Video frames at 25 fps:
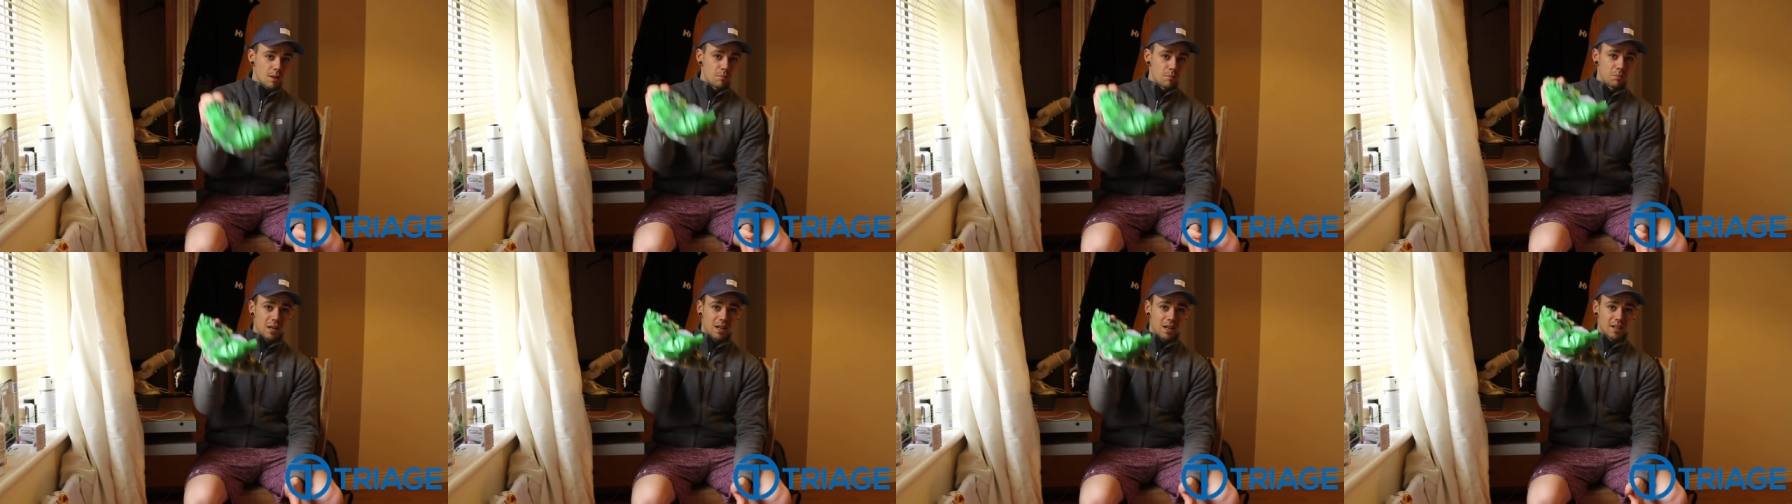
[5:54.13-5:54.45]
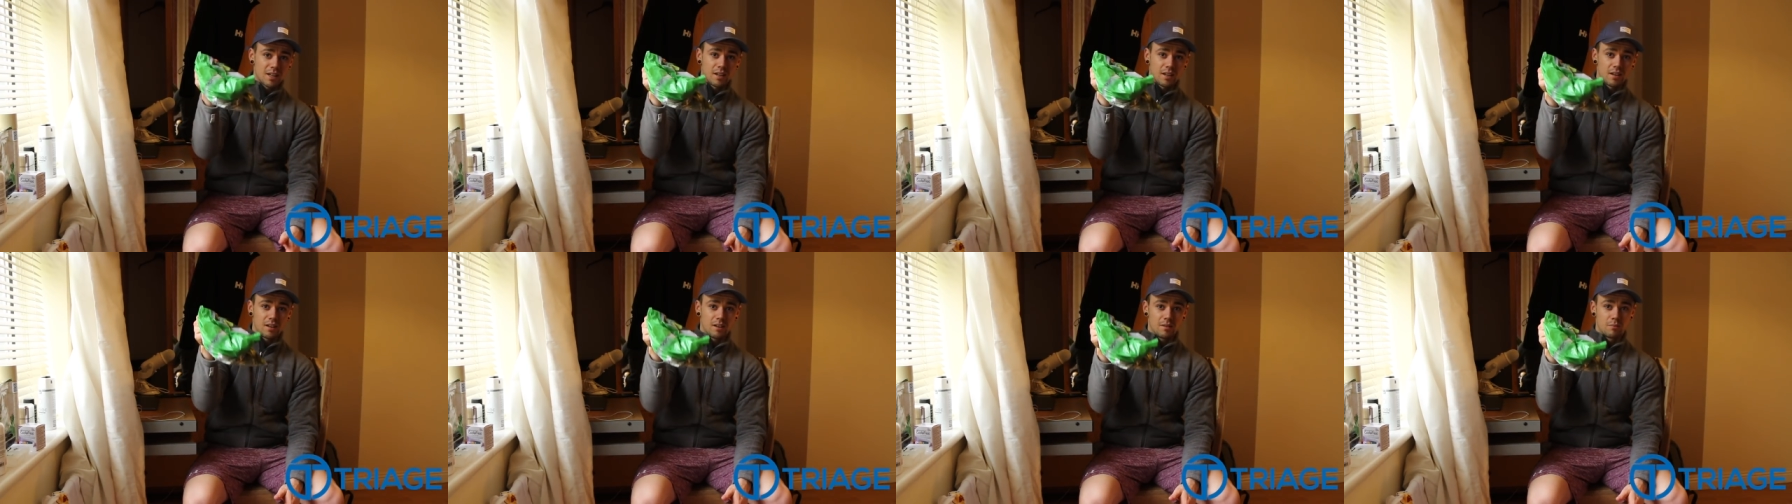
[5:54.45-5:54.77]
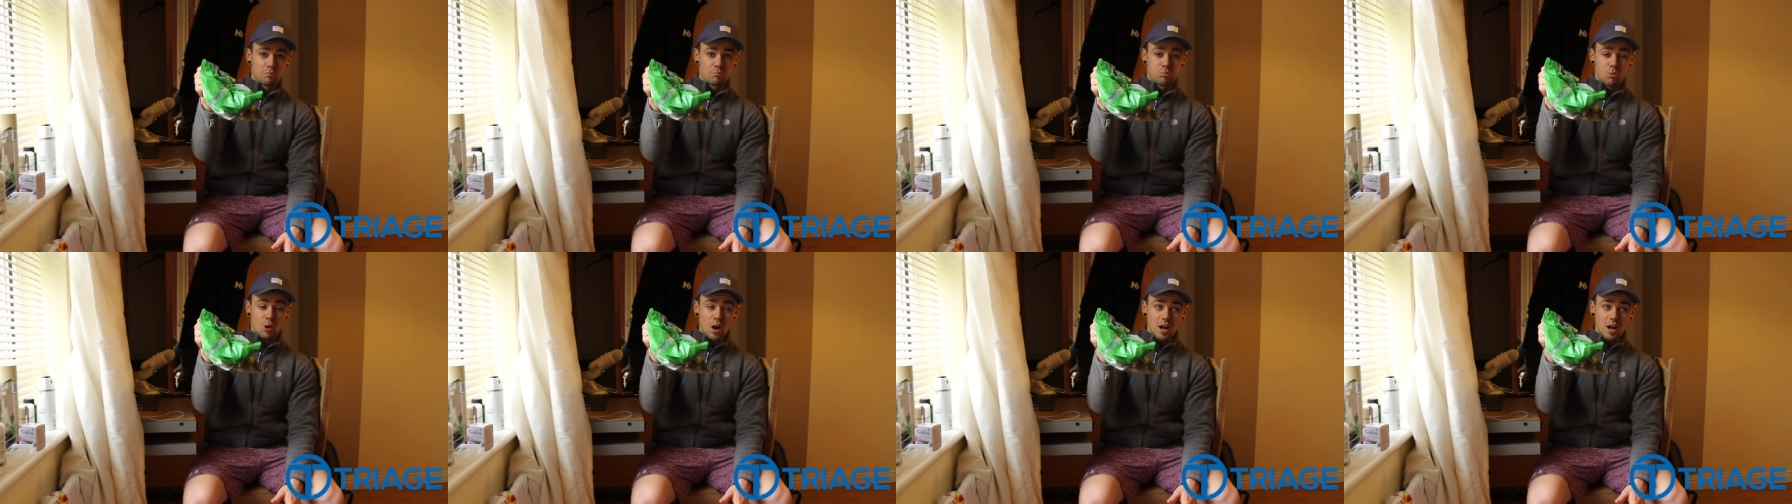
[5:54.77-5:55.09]
Broccoli,
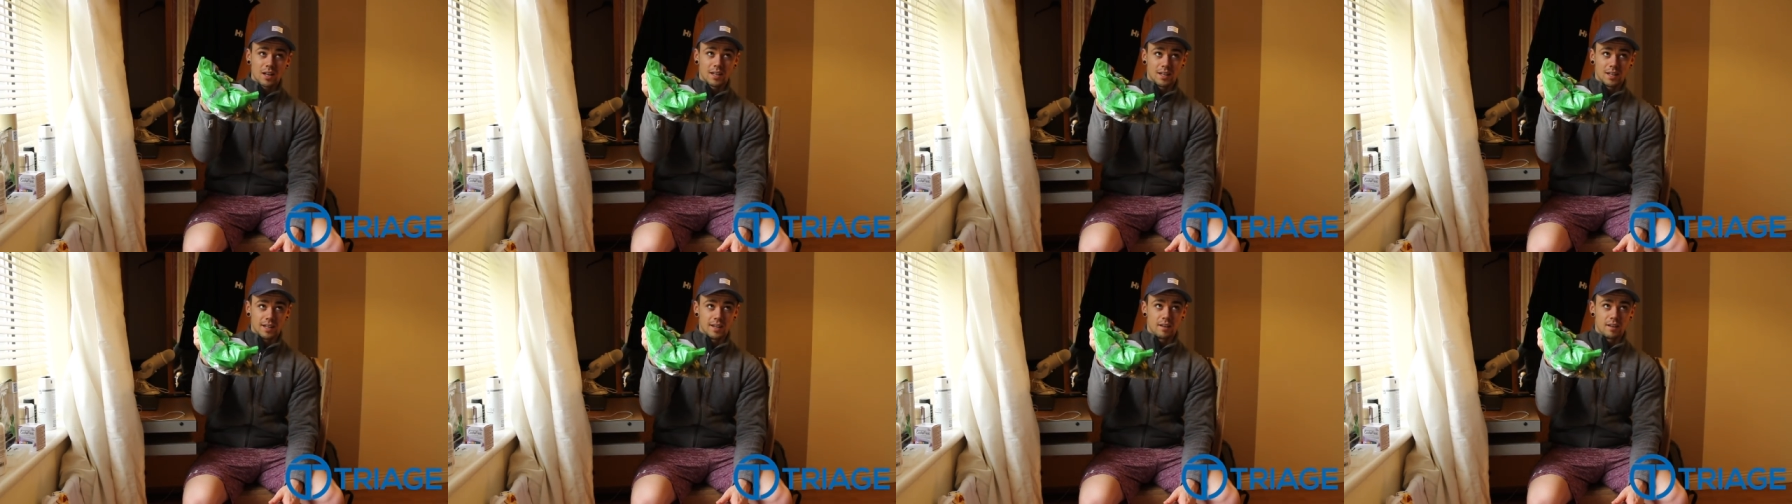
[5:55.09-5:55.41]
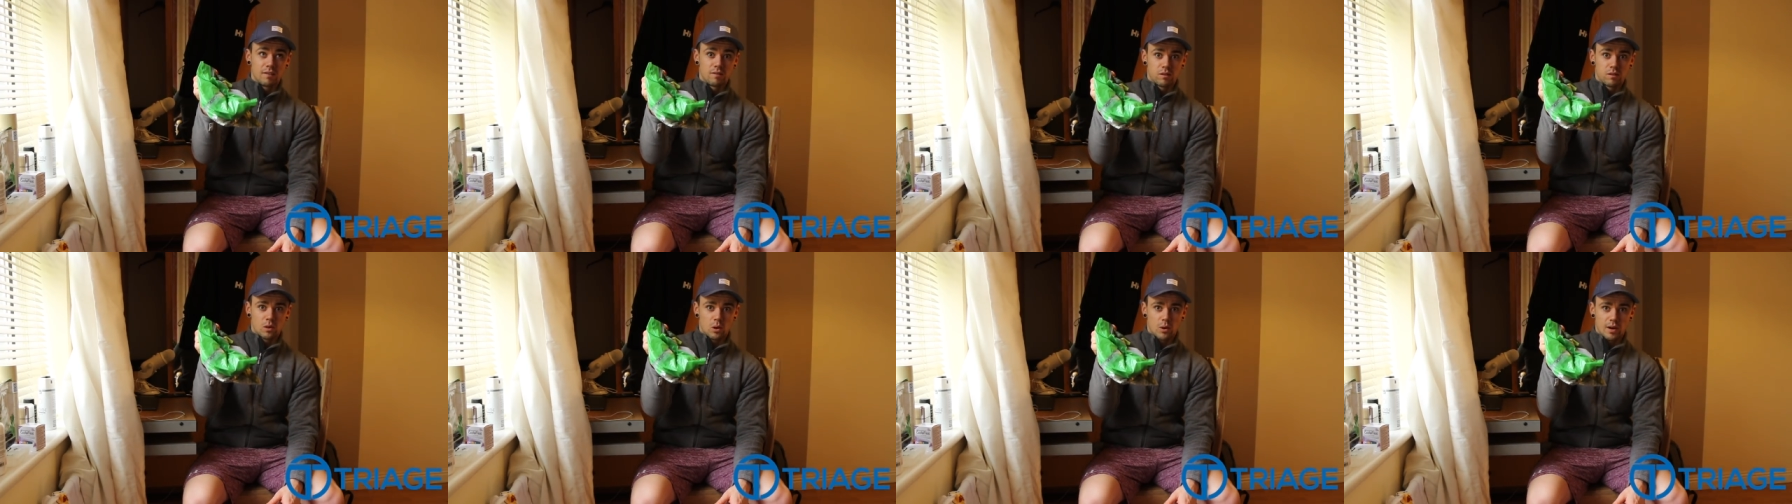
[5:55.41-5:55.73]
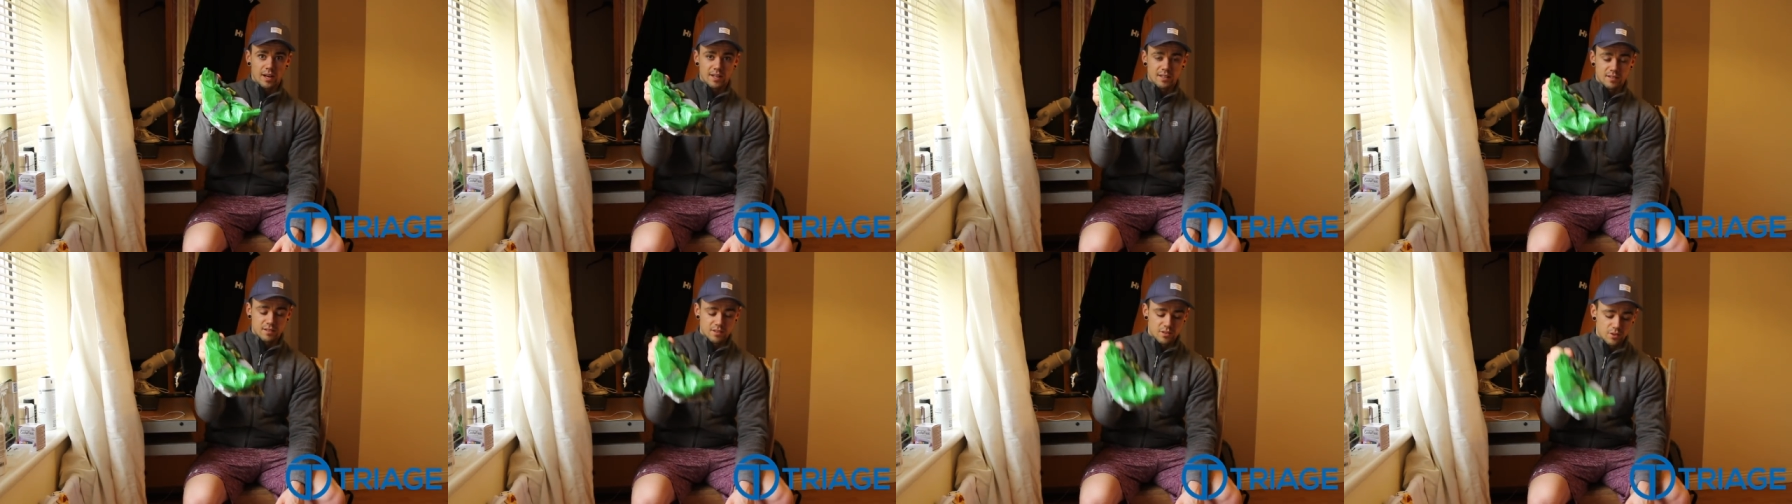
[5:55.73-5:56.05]
broccoli
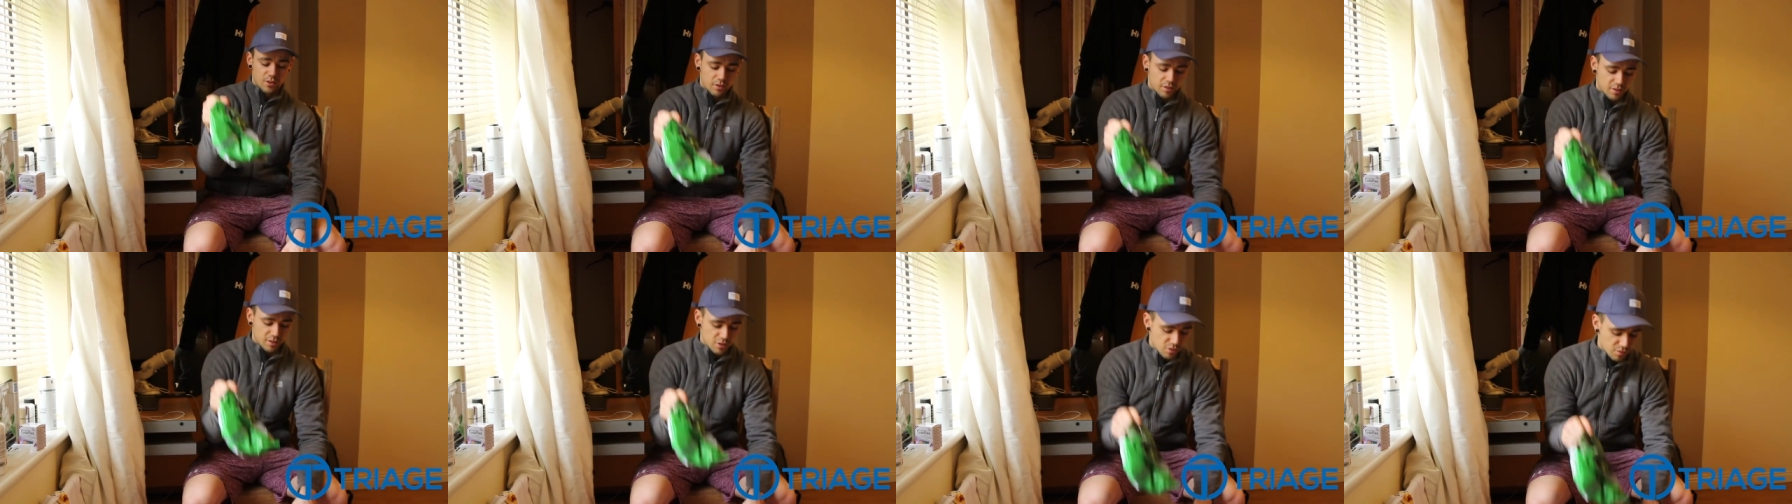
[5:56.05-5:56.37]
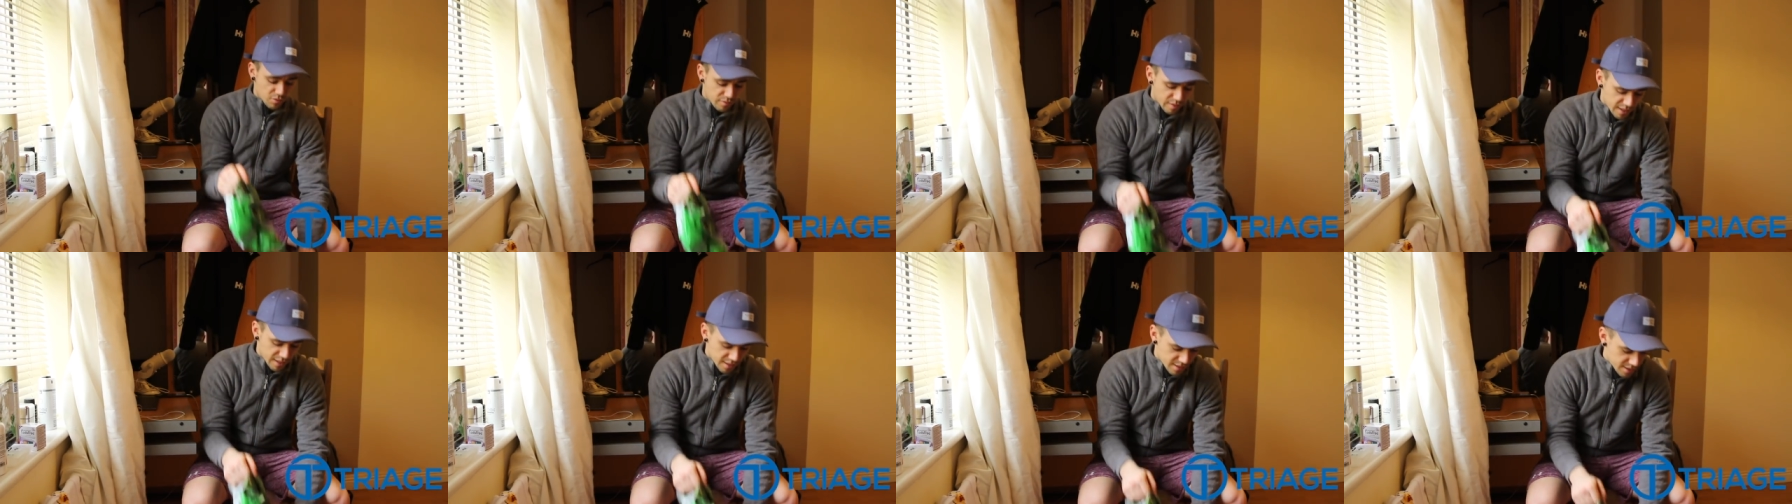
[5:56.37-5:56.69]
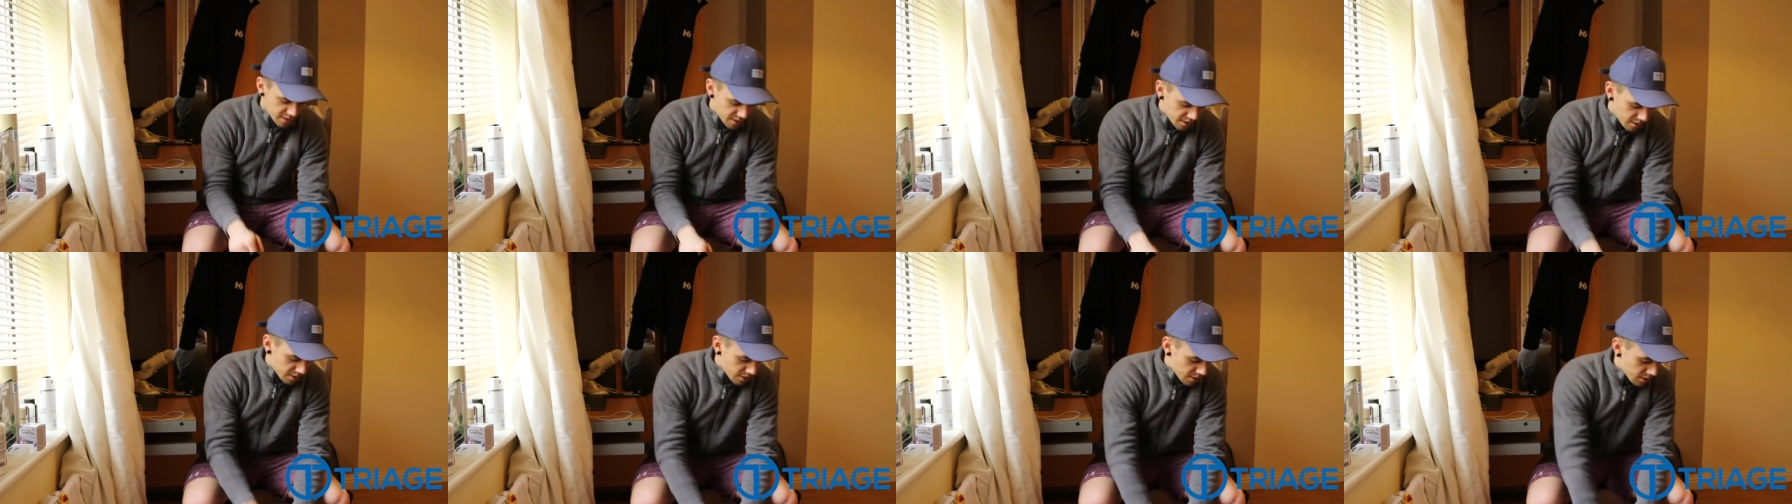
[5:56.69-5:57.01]
florets, nothing too
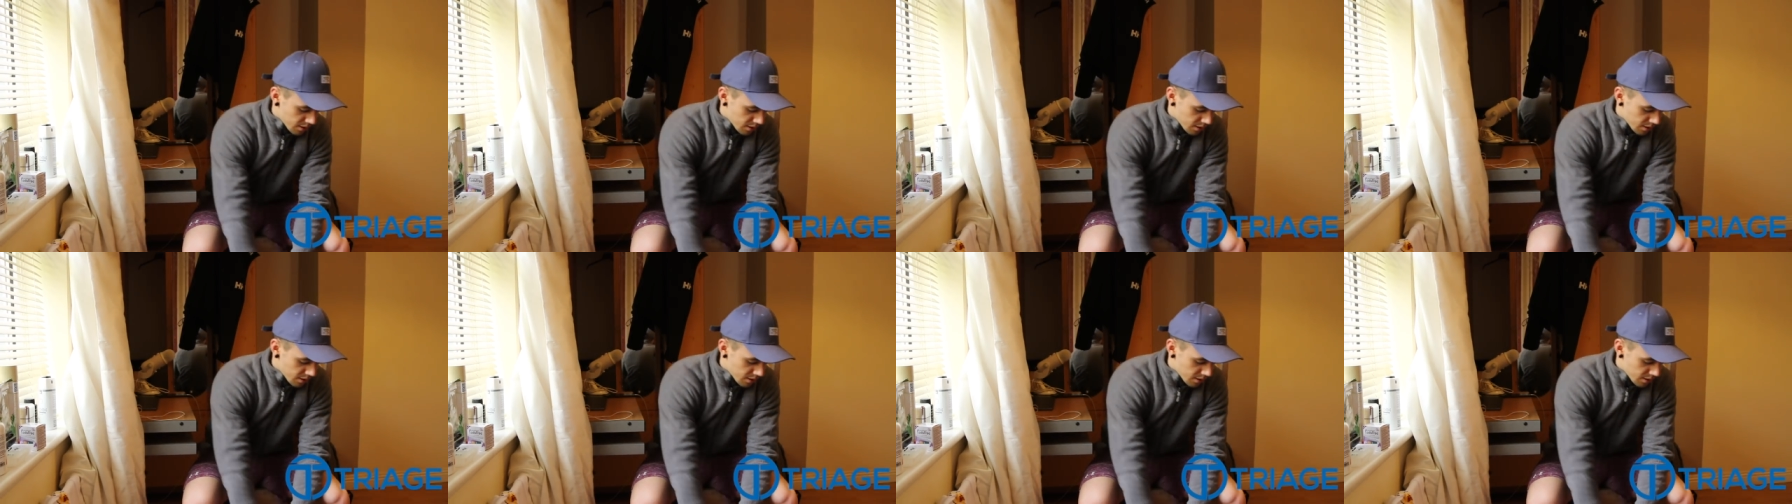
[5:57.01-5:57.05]
fancy.